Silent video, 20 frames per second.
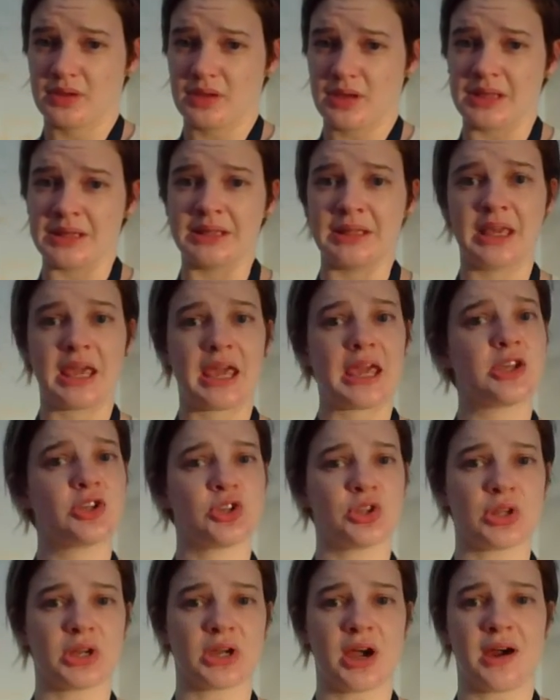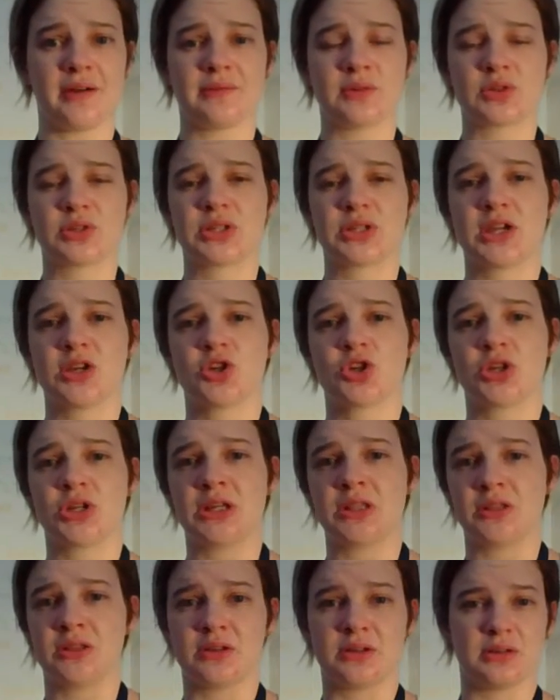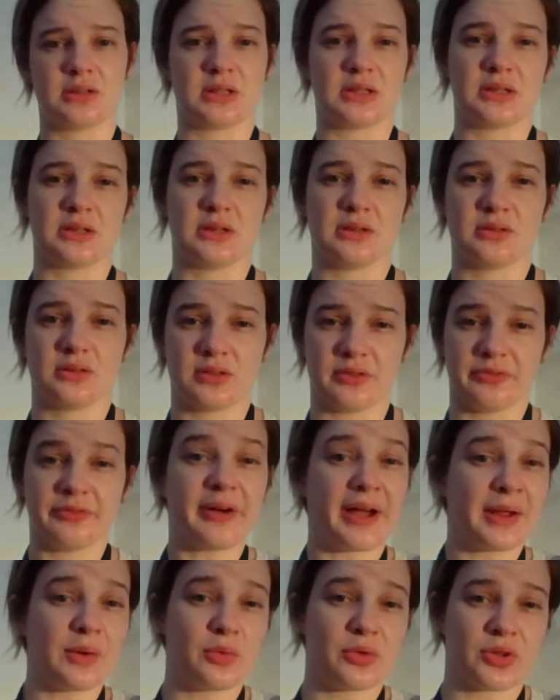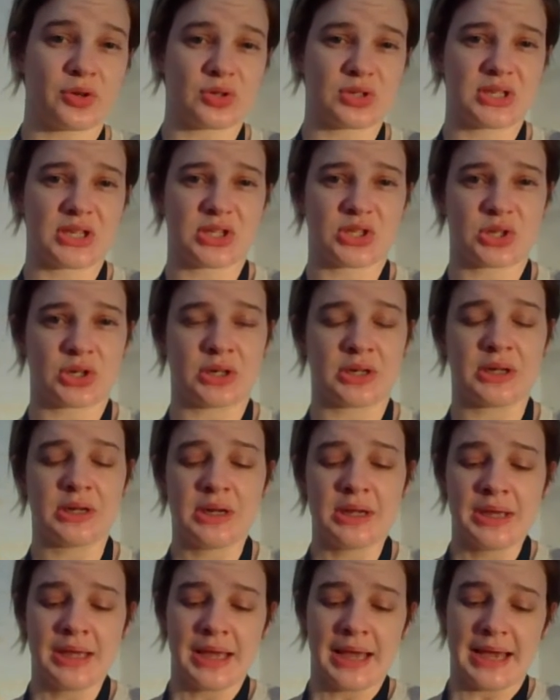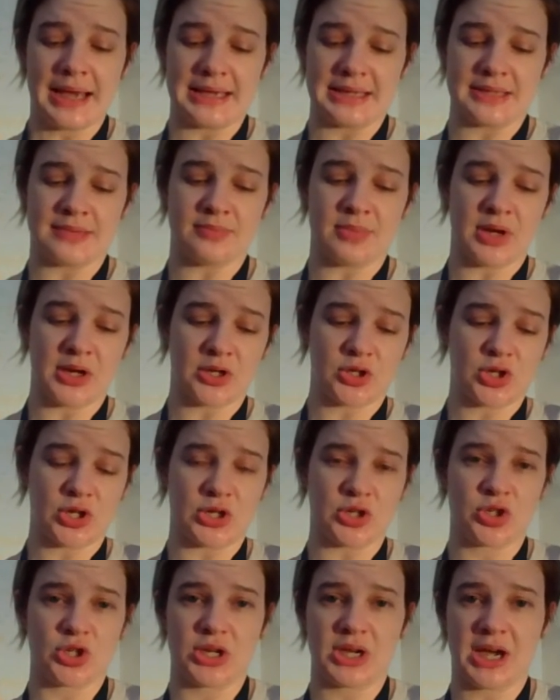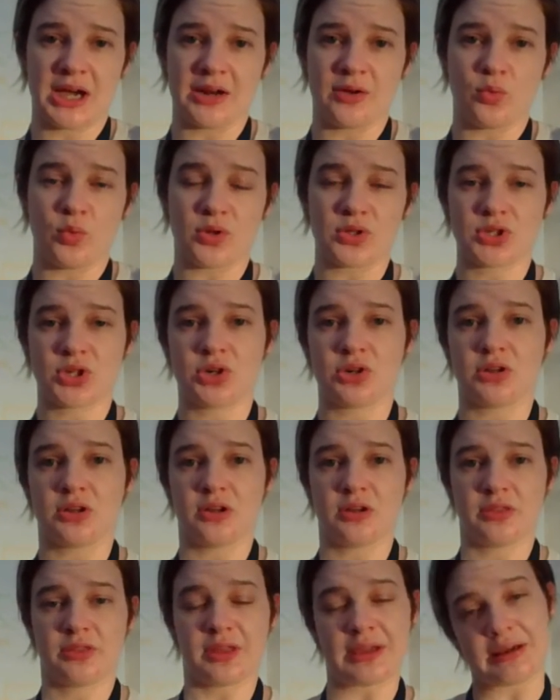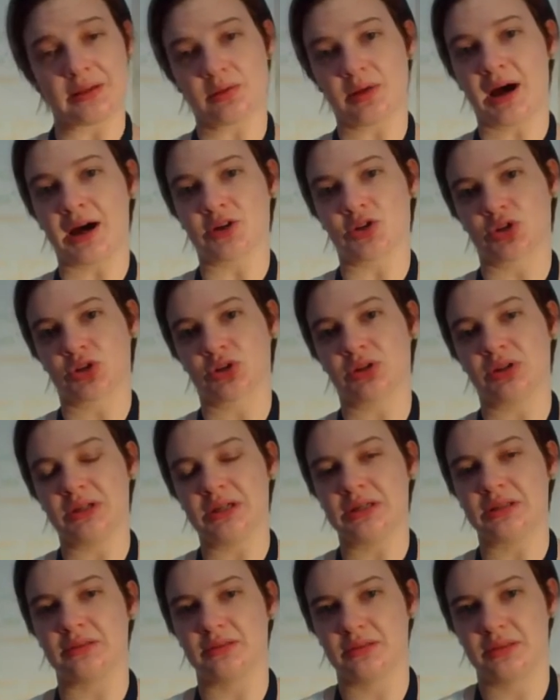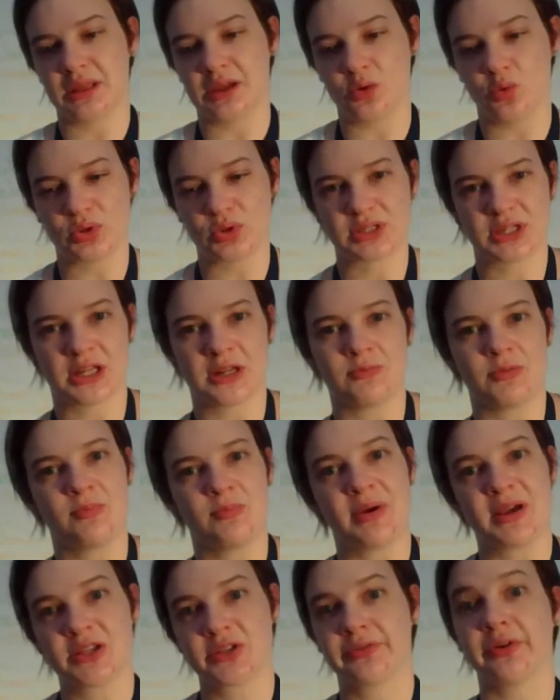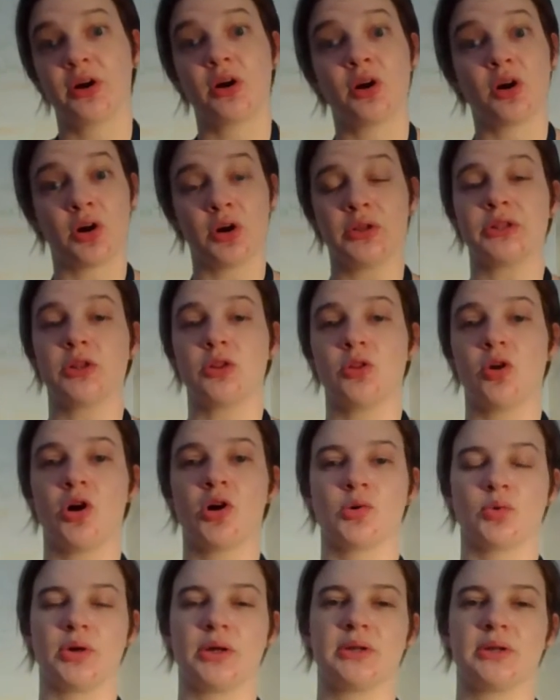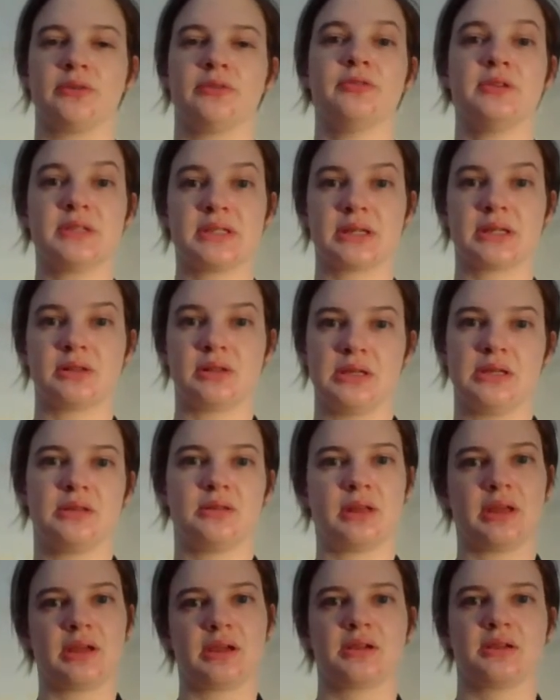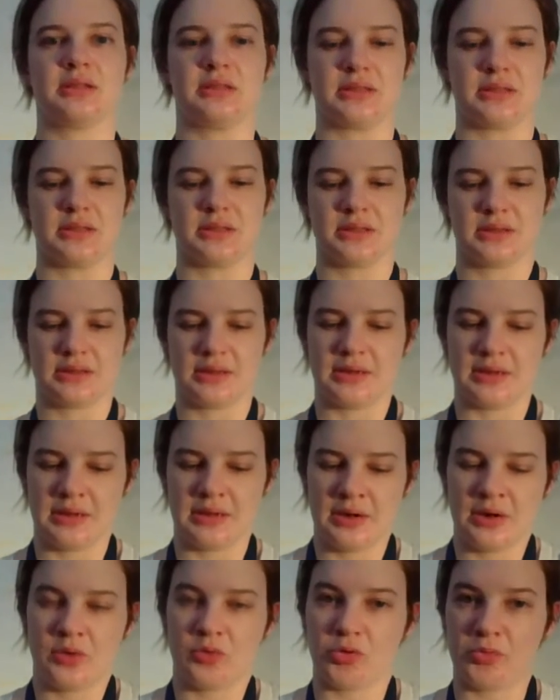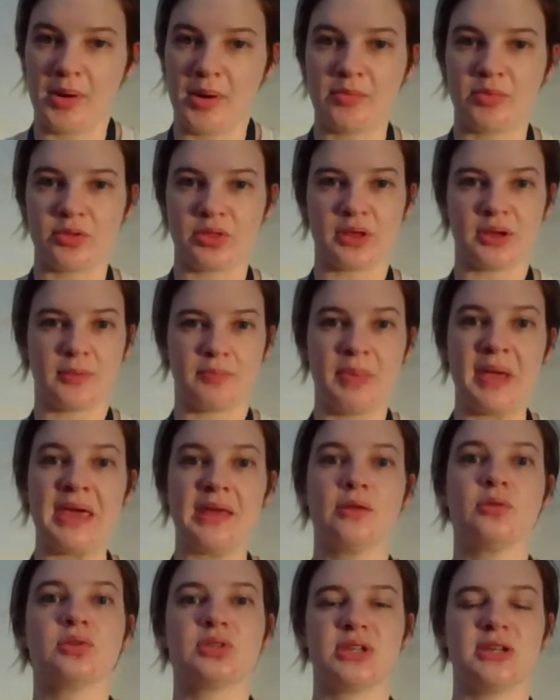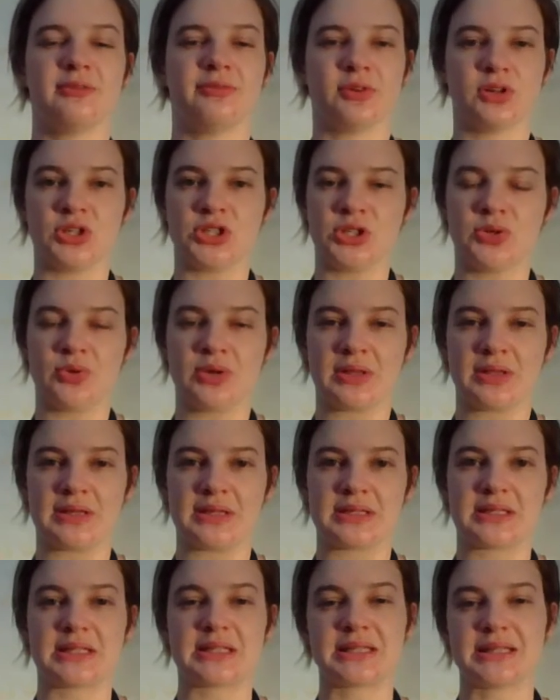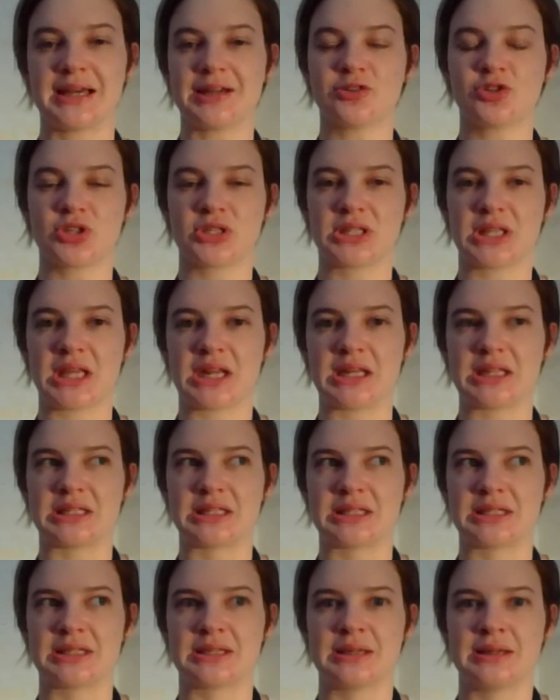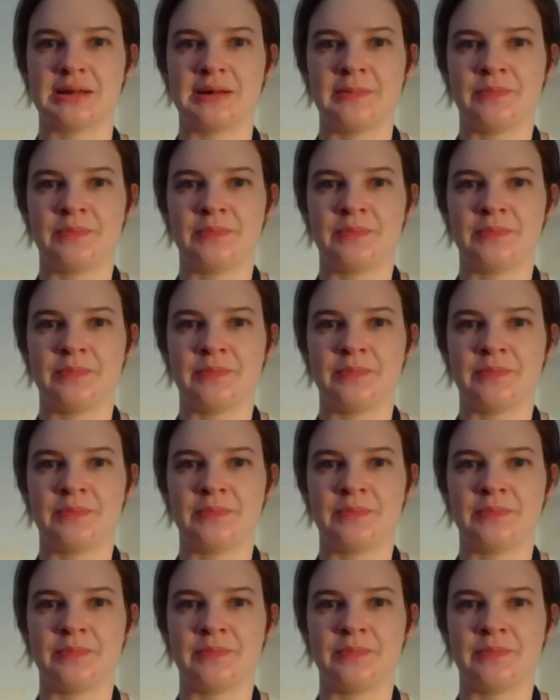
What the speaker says: engage in the conversation and the fight with her sister as much, and she kind of wants her to think logically and think what's going to be best for her in the long run, physically, because remember, the penalty for doing this, it's not just that it's